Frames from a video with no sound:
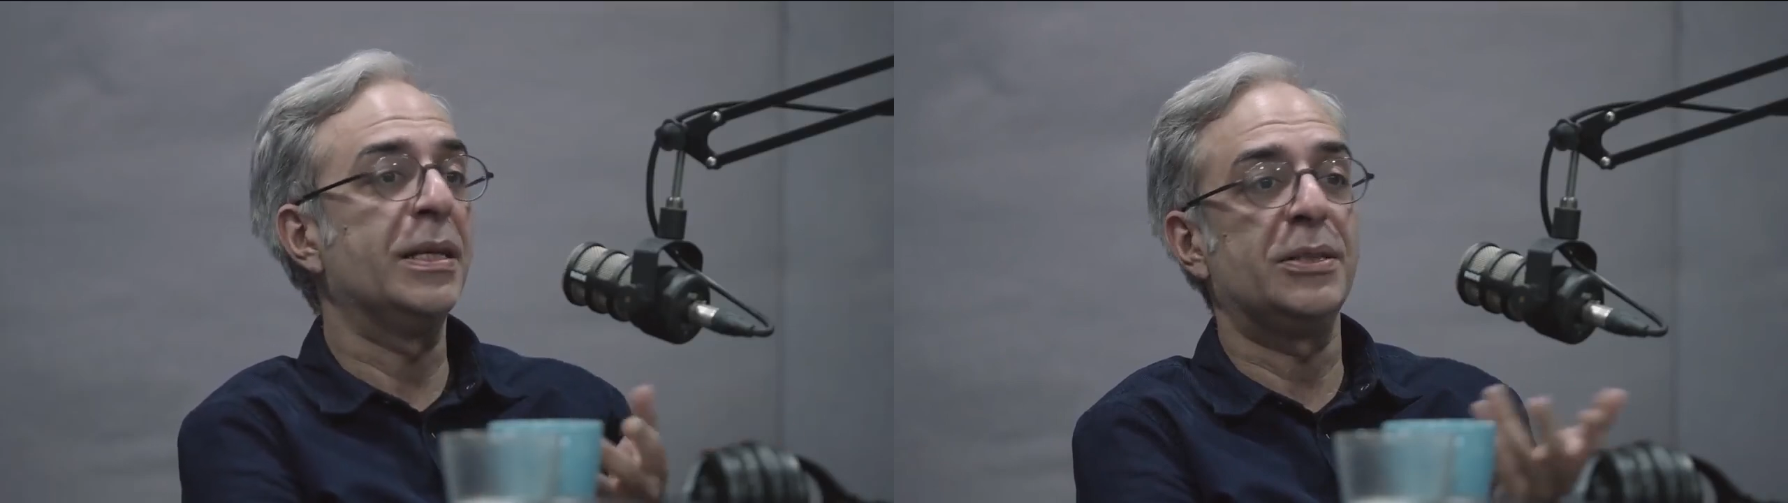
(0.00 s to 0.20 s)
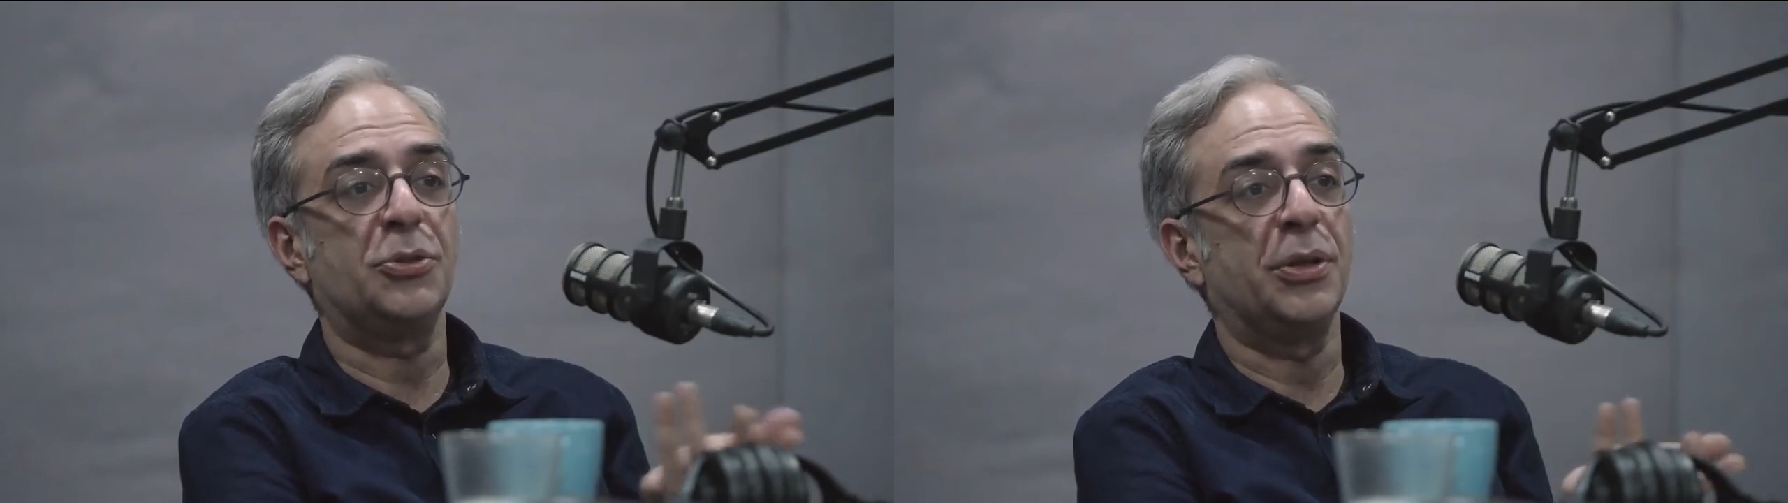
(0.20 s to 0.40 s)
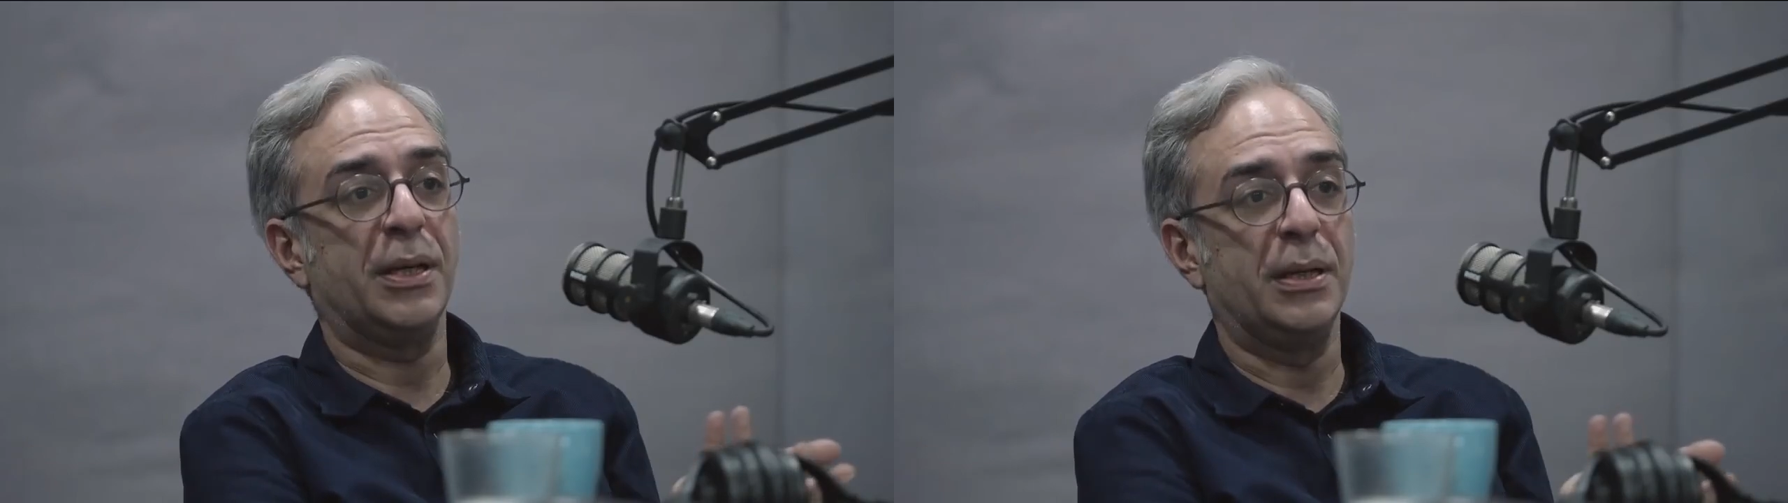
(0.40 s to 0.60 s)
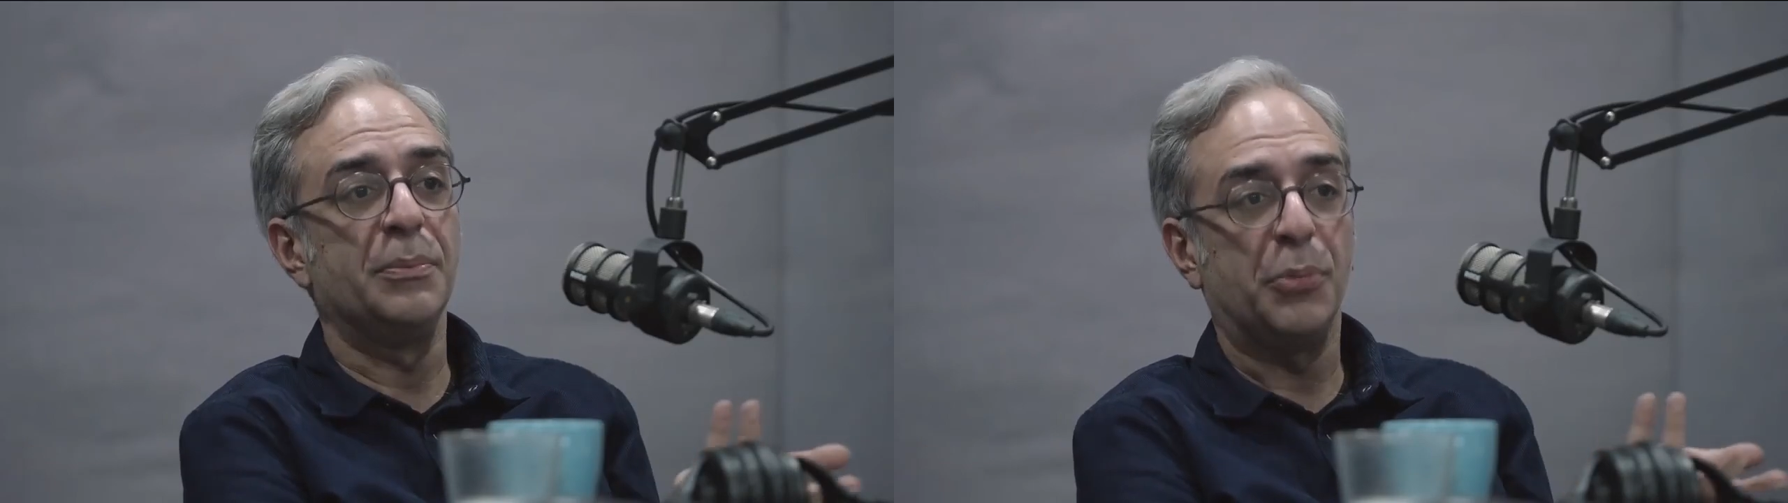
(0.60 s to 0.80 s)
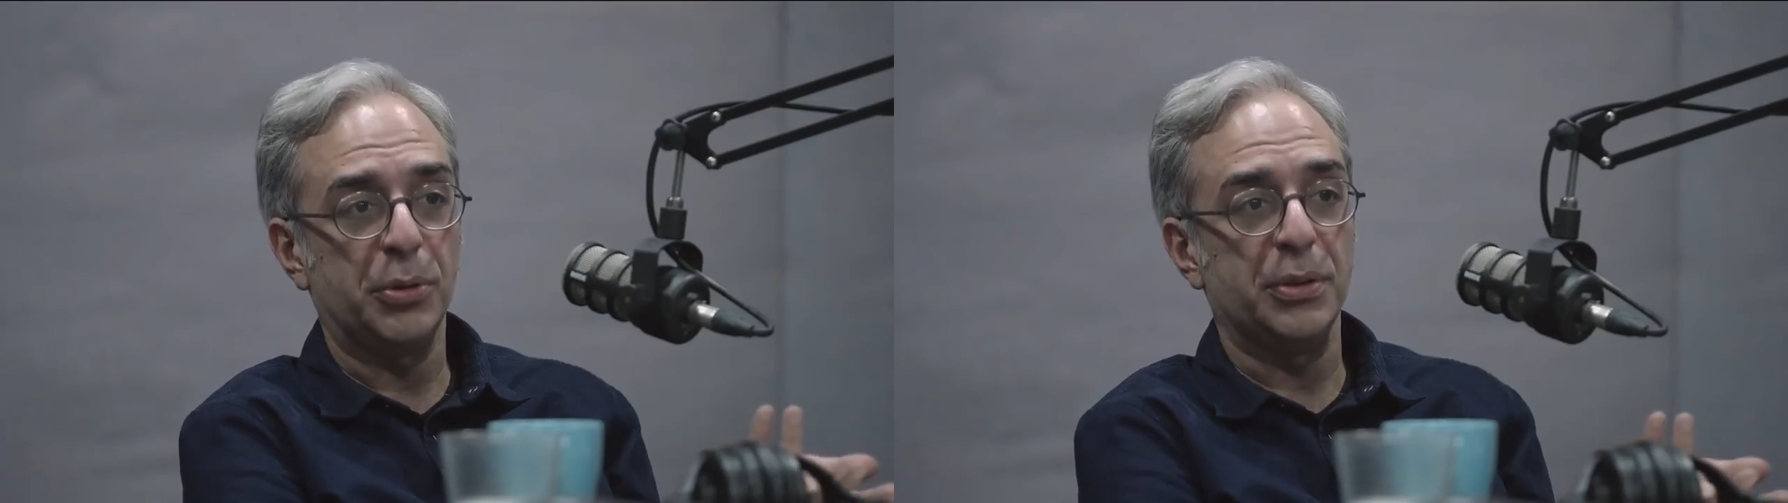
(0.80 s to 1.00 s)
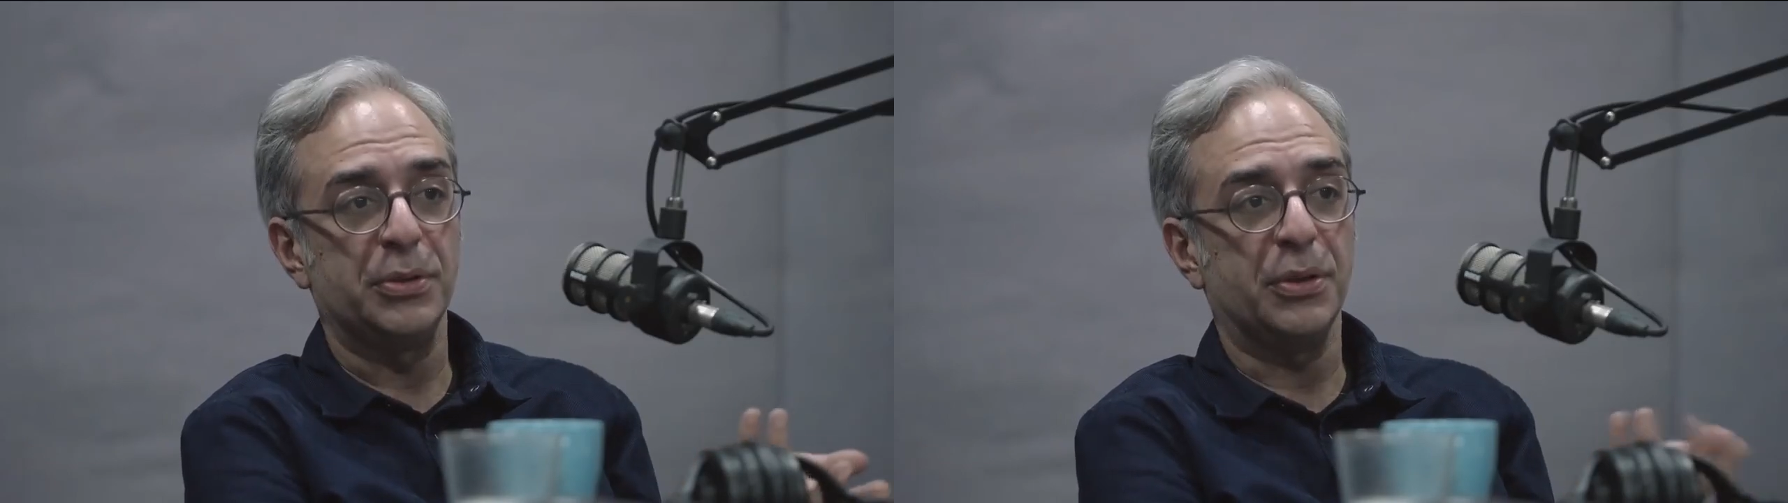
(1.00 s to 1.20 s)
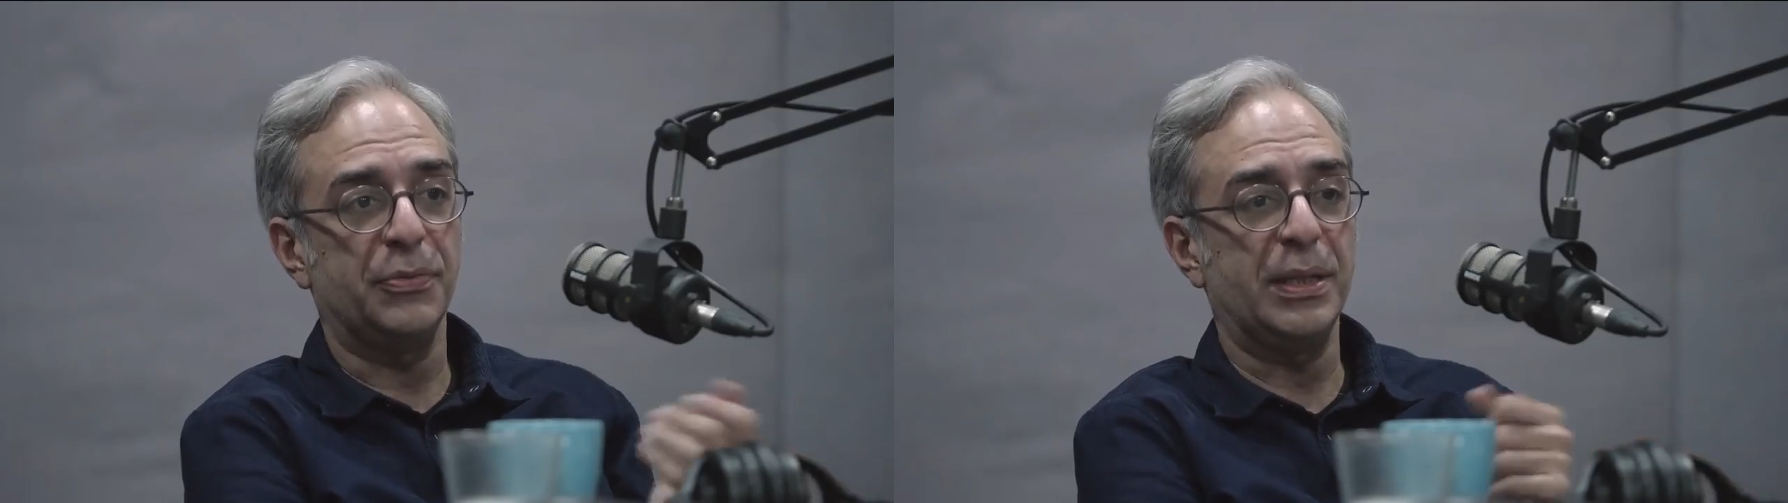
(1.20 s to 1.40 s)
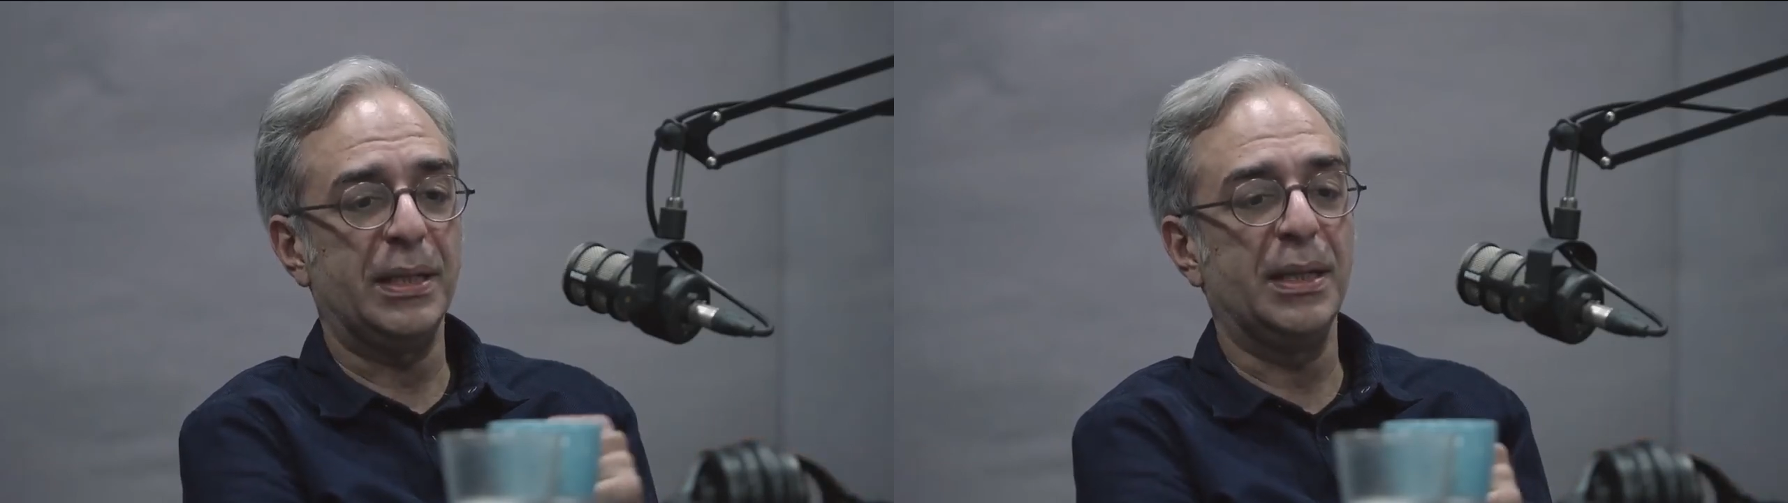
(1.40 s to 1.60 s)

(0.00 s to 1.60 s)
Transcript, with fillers: the historical importance of it.